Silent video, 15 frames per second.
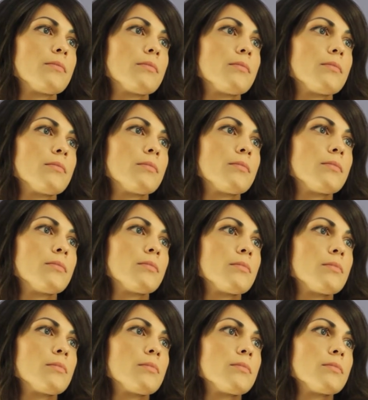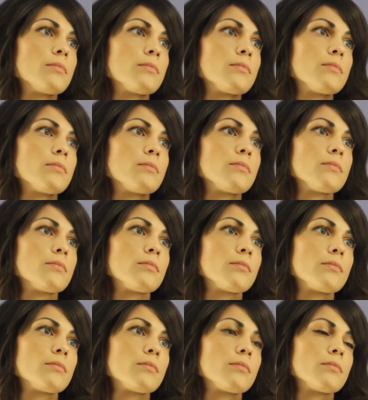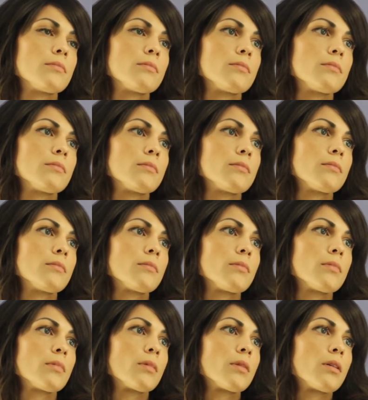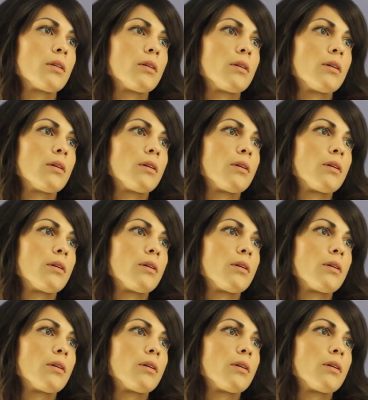[no speech]